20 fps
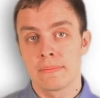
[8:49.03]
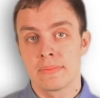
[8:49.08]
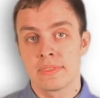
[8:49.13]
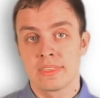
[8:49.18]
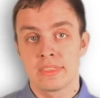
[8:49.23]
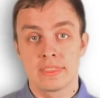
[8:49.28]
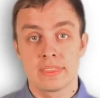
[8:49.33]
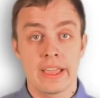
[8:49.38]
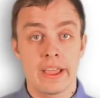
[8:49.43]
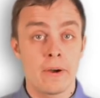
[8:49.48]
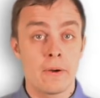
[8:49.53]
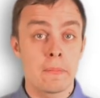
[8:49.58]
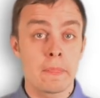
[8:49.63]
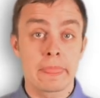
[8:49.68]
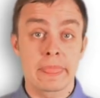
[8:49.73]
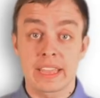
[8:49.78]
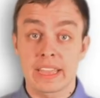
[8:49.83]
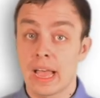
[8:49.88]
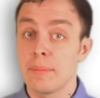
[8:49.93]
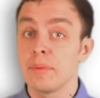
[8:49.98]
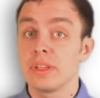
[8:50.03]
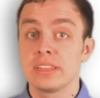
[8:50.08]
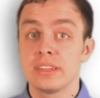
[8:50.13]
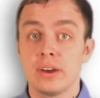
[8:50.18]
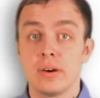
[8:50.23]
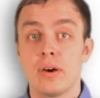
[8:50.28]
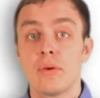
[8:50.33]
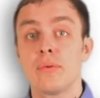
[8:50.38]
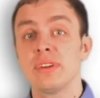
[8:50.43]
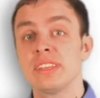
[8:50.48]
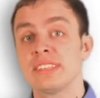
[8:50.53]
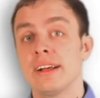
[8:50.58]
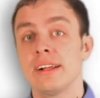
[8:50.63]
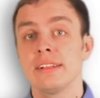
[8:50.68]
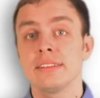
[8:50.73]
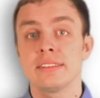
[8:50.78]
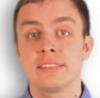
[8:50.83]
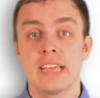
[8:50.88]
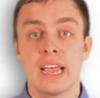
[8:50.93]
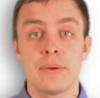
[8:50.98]
Now, coming to our
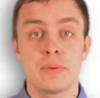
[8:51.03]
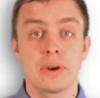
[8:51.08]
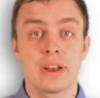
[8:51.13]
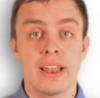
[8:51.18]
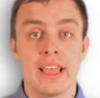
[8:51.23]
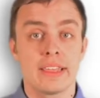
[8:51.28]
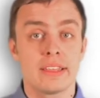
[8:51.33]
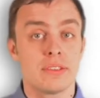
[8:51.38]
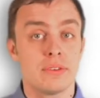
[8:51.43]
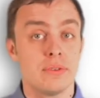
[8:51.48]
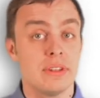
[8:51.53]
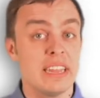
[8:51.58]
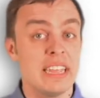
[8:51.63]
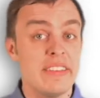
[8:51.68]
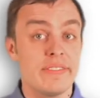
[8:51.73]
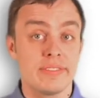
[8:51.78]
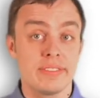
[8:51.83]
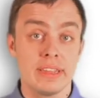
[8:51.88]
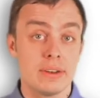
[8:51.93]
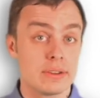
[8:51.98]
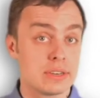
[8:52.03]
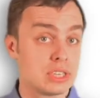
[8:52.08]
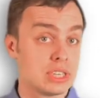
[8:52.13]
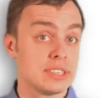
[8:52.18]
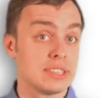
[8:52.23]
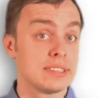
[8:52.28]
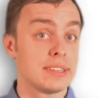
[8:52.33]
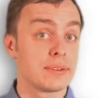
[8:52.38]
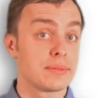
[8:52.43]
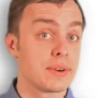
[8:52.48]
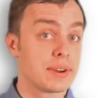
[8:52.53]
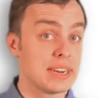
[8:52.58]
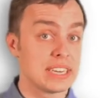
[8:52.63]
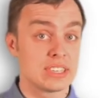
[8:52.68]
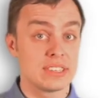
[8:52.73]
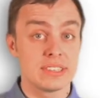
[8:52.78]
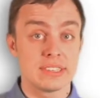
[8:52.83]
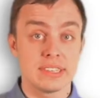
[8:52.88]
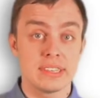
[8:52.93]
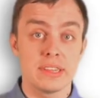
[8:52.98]
results, I would like to leave the logistic
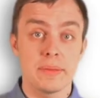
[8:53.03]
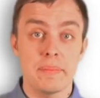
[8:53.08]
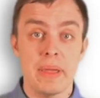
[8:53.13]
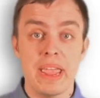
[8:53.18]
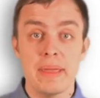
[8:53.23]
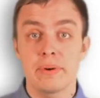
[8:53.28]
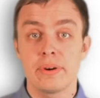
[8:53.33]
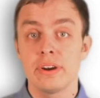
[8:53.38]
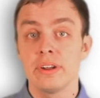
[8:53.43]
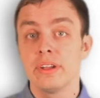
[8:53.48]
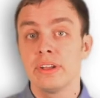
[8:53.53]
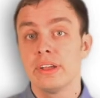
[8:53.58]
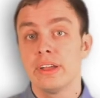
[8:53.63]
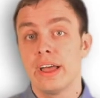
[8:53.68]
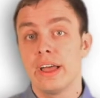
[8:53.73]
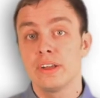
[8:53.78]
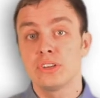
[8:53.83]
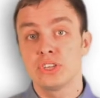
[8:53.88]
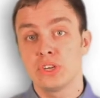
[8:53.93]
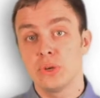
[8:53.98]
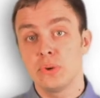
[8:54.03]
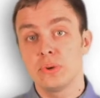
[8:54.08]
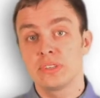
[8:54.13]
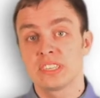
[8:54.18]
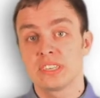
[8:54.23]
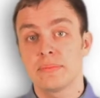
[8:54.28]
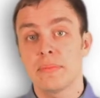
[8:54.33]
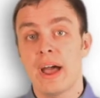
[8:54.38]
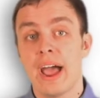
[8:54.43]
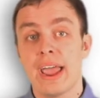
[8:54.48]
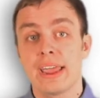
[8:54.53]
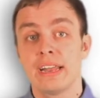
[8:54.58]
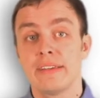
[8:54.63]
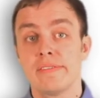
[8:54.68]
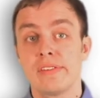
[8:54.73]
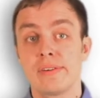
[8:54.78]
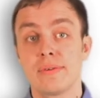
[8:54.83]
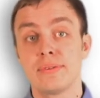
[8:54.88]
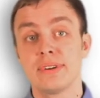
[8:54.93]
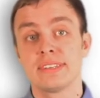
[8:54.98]
regressions in the paper and show you some
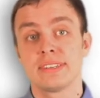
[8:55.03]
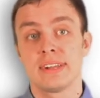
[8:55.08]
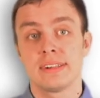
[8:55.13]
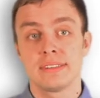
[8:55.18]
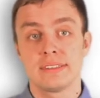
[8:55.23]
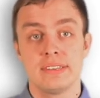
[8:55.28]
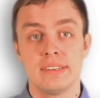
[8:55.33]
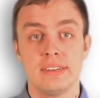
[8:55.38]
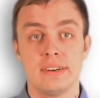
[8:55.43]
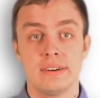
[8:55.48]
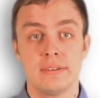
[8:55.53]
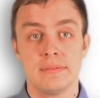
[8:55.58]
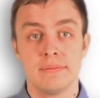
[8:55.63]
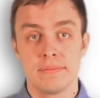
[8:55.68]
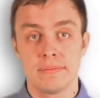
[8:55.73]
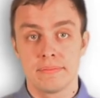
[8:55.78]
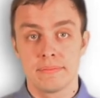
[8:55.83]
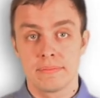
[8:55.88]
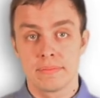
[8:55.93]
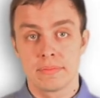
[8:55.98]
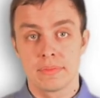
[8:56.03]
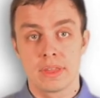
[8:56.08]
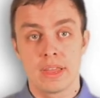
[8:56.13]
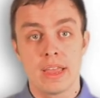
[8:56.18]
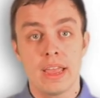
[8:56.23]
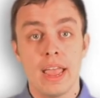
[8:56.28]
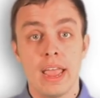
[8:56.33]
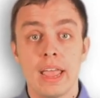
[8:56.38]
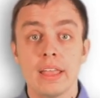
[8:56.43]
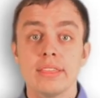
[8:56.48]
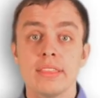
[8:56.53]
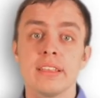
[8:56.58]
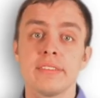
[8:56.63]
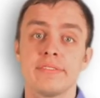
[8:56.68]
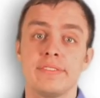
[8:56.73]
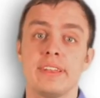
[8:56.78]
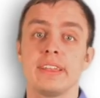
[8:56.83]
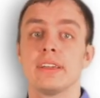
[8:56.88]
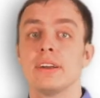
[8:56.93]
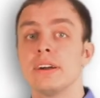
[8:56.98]
high-level results here. In this
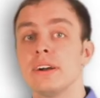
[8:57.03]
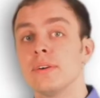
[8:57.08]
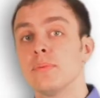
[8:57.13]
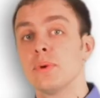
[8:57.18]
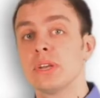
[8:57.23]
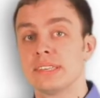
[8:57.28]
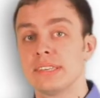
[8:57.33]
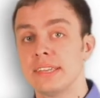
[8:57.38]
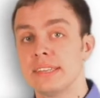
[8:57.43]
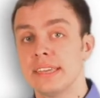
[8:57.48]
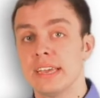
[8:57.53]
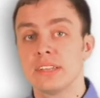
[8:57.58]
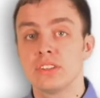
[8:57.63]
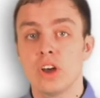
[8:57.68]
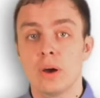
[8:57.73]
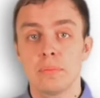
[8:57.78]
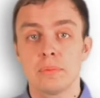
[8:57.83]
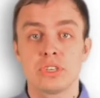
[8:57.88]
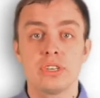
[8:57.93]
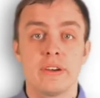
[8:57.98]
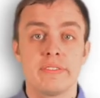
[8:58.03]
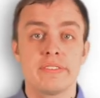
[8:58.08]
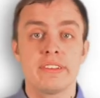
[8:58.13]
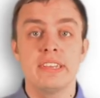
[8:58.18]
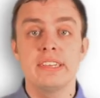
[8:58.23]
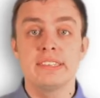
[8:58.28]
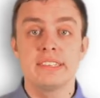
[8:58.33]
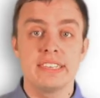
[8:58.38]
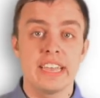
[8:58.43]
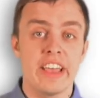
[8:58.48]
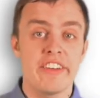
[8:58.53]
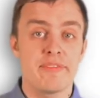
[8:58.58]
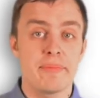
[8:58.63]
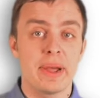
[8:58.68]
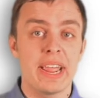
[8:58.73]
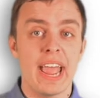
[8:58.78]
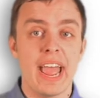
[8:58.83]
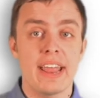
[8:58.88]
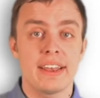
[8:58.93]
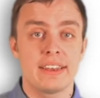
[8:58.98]
figure, we see the adoption of TCF
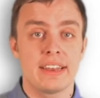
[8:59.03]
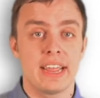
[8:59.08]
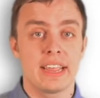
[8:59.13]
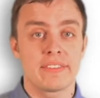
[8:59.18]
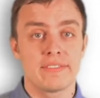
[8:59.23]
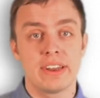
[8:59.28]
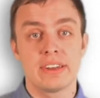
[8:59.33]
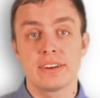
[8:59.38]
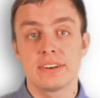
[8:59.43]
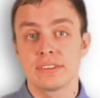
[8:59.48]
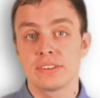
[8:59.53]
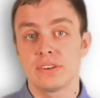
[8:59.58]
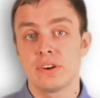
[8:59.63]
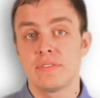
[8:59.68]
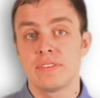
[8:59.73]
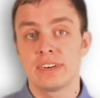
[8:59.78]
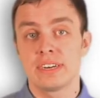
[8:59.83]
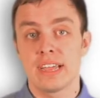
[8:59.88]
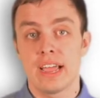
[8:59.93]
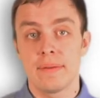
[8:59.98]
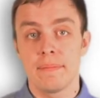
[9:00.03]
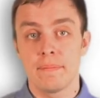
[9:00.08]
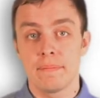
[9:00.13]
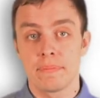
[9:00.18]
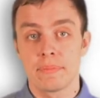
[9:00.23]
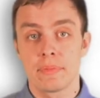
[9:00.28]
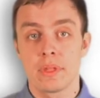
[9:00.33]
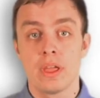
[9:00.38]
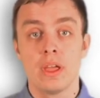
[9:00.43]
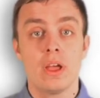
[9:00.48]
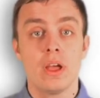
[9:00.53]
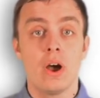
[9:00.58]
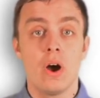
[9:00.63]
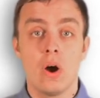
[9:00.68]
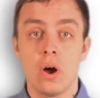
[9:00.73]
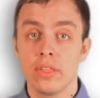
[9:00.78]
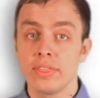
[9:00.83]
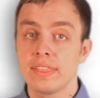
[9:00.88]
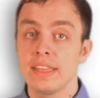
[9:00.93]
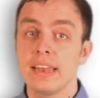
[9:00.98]
by AdTech vendors over time.
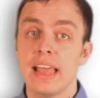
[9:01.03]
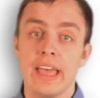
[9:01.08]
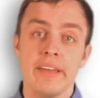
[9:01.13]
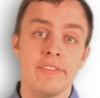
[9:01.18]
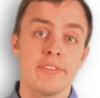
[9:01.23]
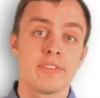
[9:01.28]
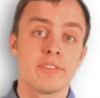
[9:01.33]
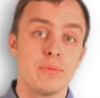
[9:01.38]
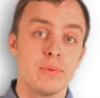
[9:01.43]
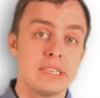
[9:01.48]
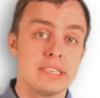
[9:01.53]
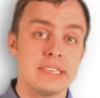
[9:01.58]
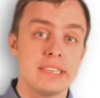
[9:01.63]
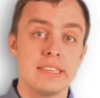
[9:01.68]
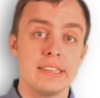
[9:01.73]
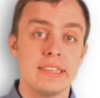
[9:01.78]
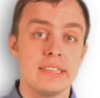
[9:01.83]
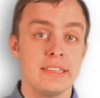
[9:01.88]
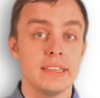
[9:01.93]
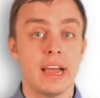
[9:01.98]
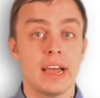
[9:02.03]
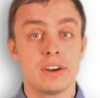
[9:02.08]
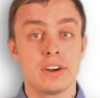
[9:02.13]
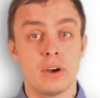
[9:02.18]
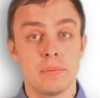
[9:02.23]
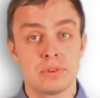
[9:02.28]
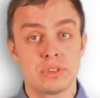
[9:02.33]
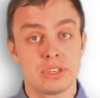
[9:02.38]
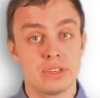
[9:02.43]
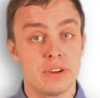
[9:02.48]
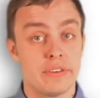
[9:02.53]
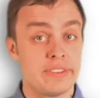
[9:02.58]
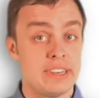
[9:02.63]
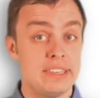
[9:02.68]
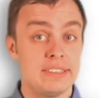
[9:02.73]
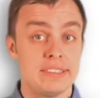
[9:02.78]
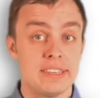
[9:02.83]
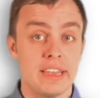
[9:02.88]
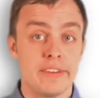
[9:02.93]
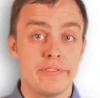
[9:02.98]
On the left, we see the adoption of
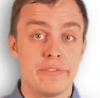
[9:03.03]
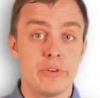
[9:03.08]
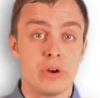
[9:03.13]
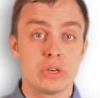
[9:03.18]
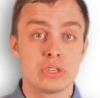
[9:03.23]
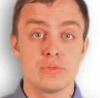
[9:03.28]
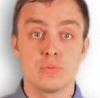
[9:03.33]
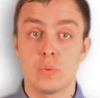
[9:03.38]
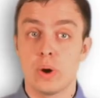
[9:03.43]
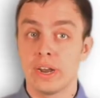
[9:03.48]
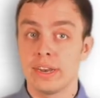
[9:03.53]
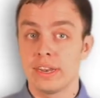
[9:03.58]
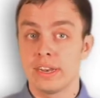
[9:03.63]
TCF version 1 in